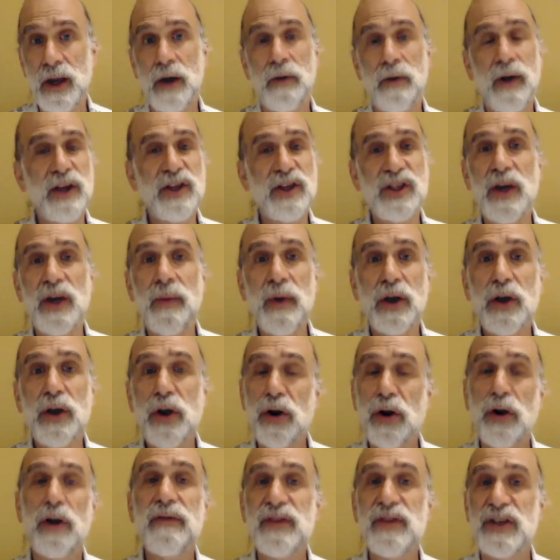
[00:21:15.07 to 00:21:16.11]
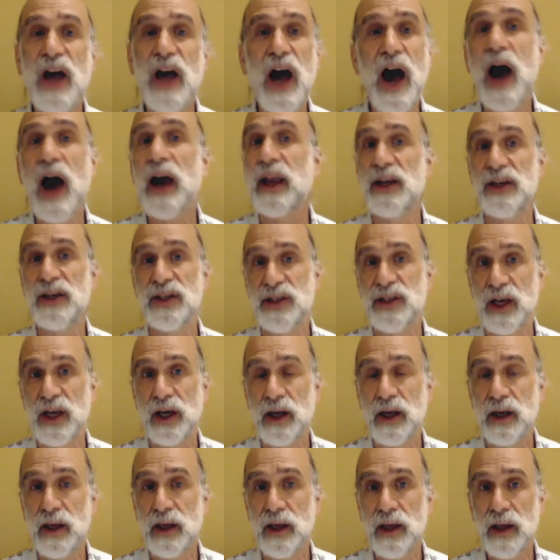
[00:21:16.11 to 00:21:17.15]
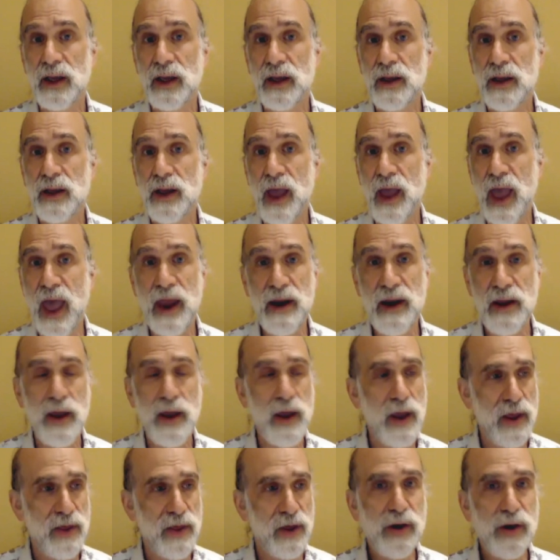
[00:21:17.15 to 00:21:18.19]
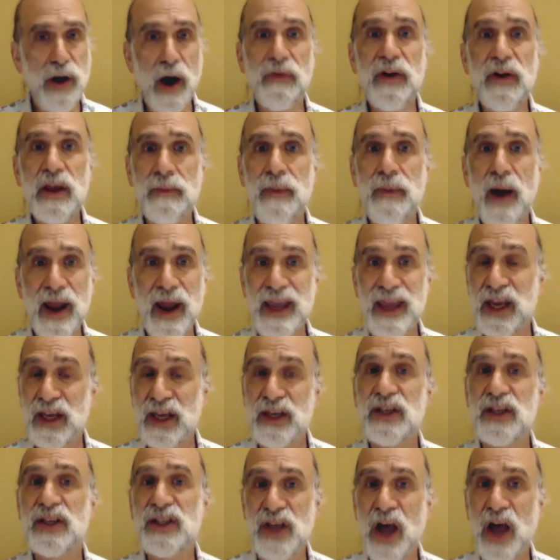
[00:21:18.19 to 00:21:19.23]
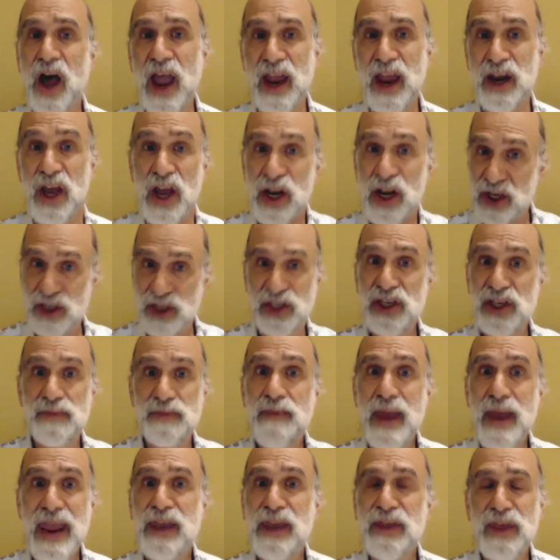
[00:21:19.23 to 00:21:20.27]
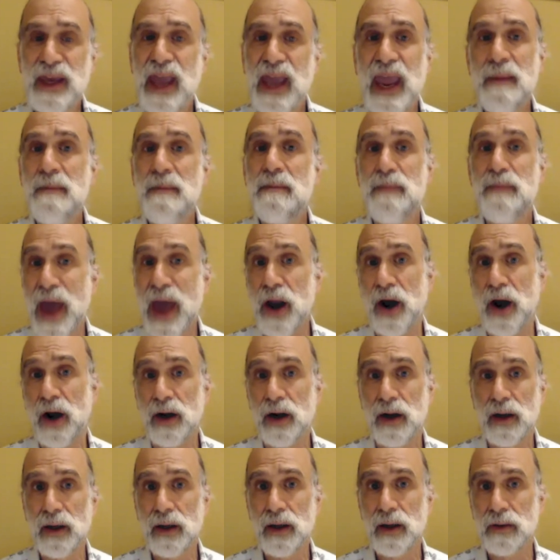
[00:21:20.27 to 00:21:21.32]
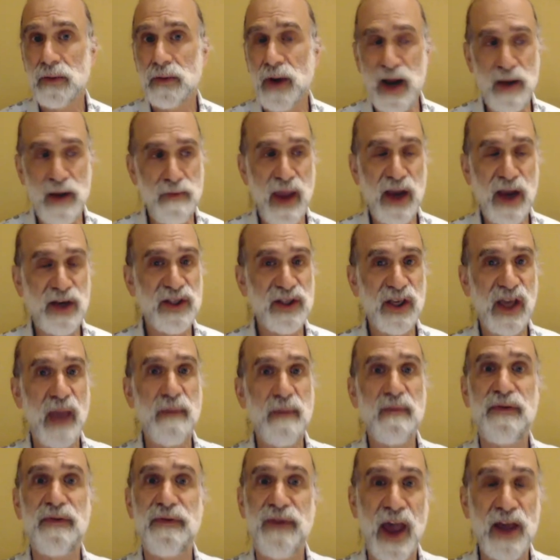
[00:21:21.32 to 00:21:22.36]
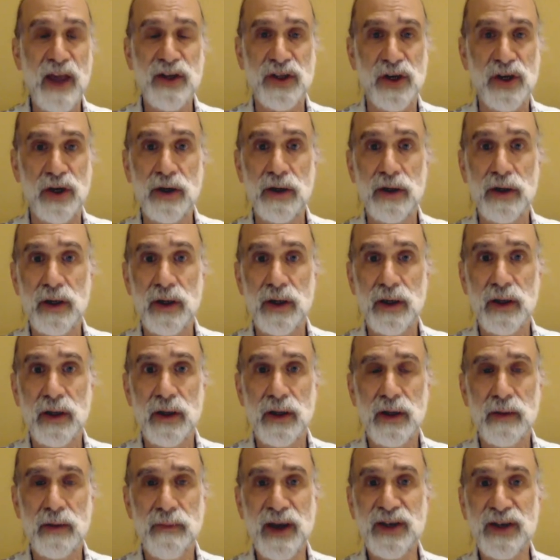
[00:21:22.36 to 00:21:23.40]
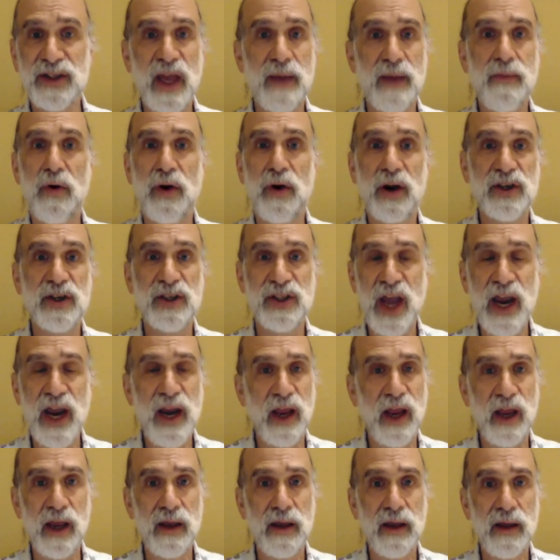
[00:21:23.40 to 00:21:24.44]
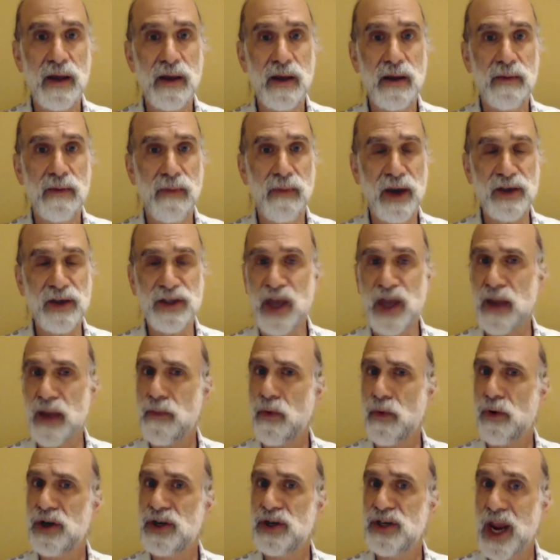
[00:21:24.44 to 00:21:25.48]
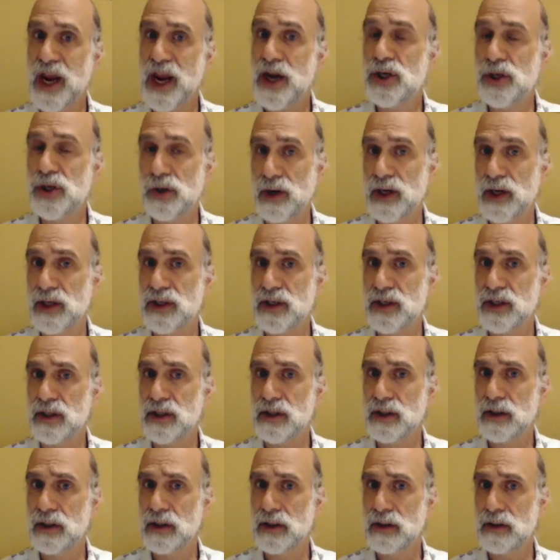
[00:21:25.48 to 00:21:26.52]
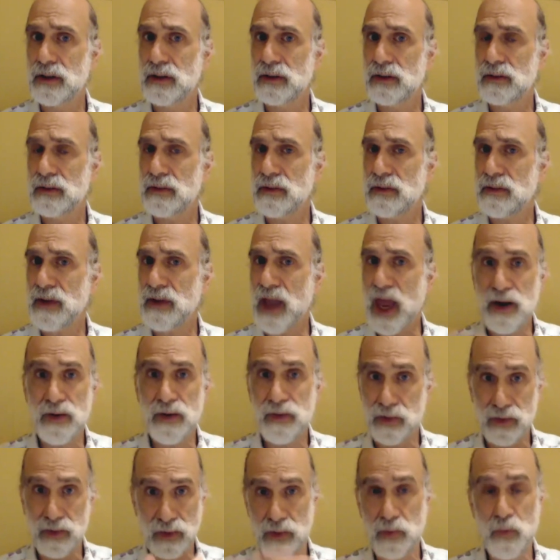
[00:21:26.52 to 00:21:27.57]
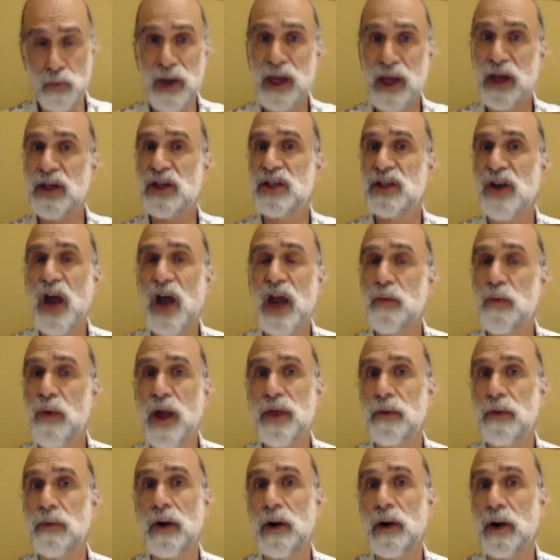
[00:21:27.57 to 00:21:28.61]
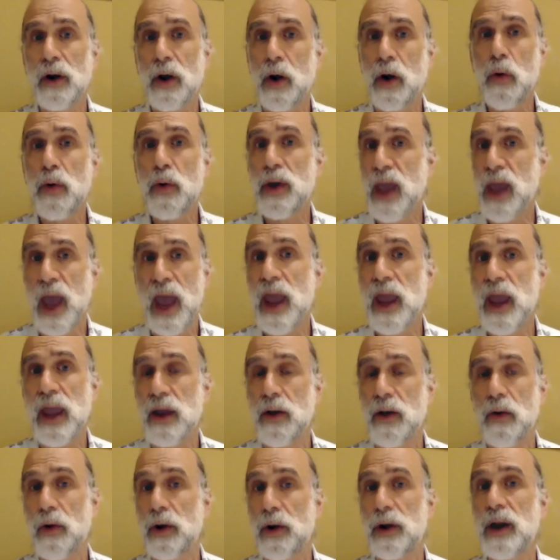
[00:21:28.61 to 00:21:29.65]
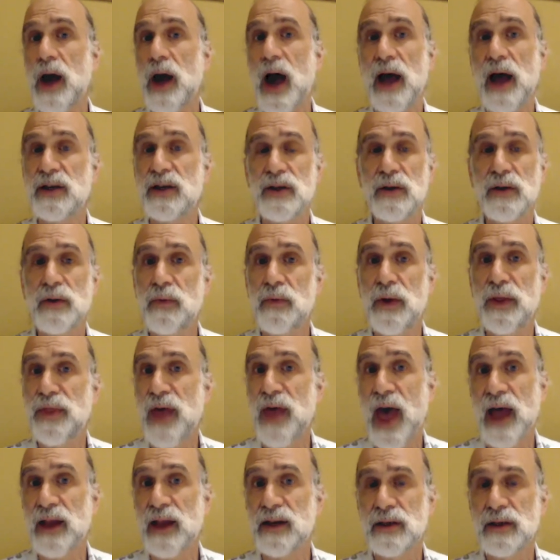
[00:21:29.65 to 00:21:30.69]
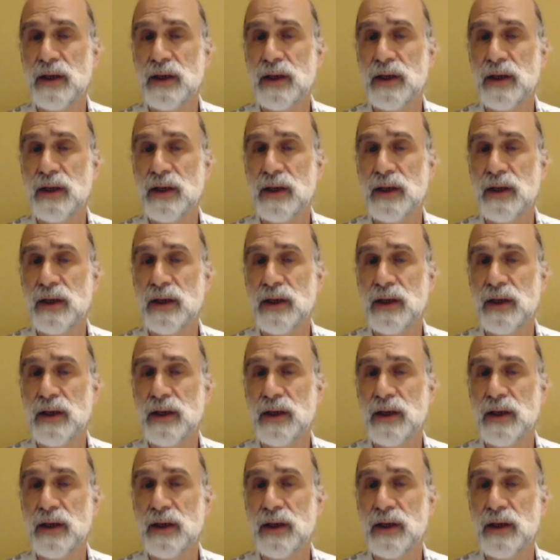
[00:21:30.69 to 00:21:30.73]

Right? Someone curves a hockey stick and the governing body can decide, does this make the game better? Right? It makes the game faster, makes the game more exciting, makes the game more dangerous. And we can decide whether we're okay or not with that.